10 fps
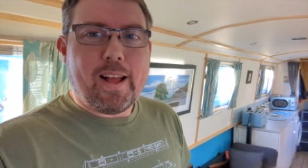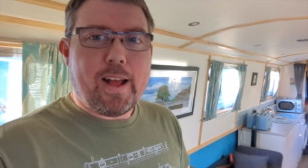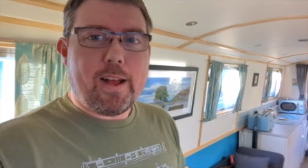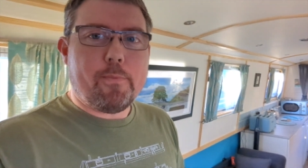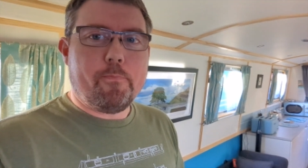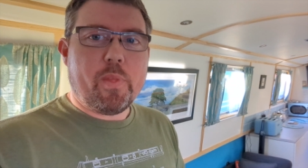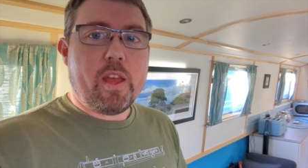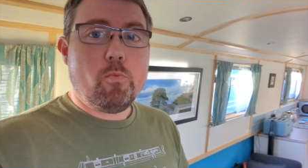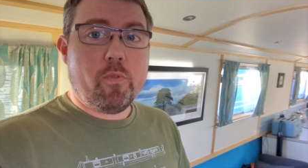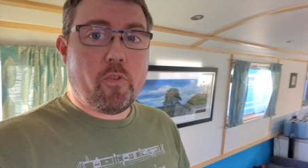um,
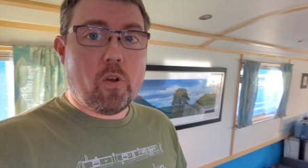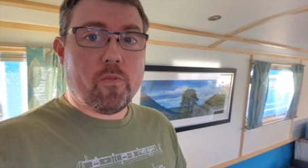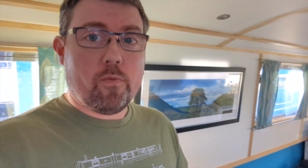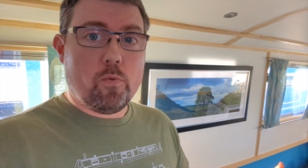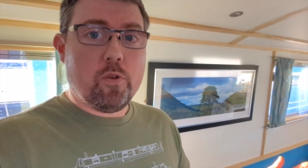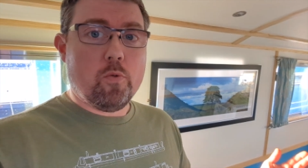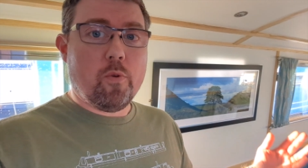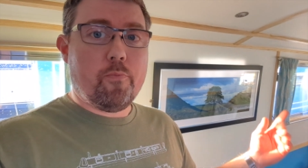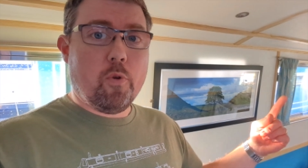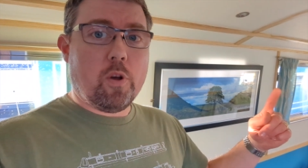and we've gone, you know,
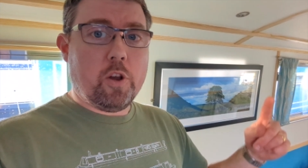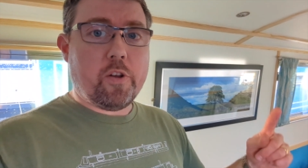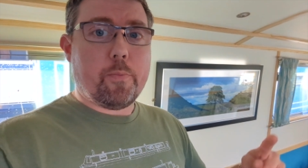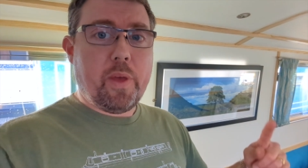we've brought a lot of